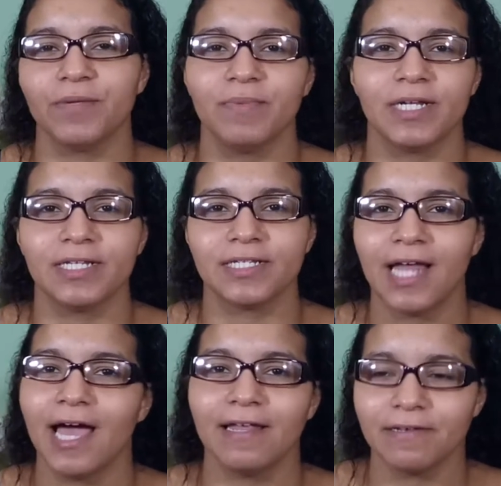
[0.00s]
but it's
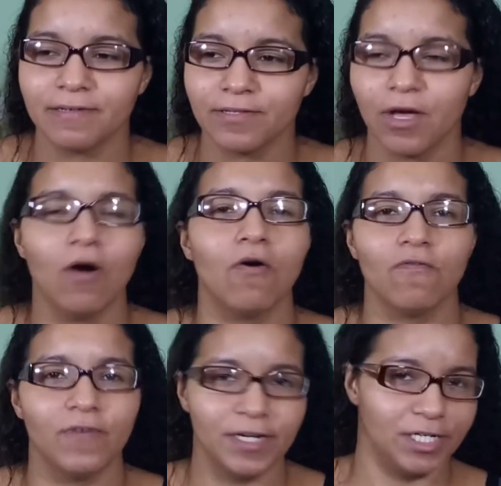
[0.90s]
not the whole
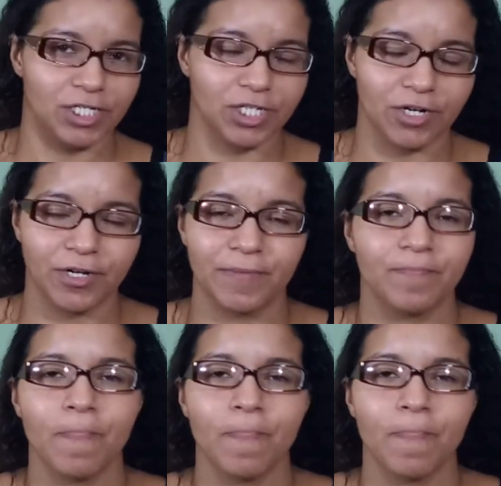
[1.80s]
fitness journey.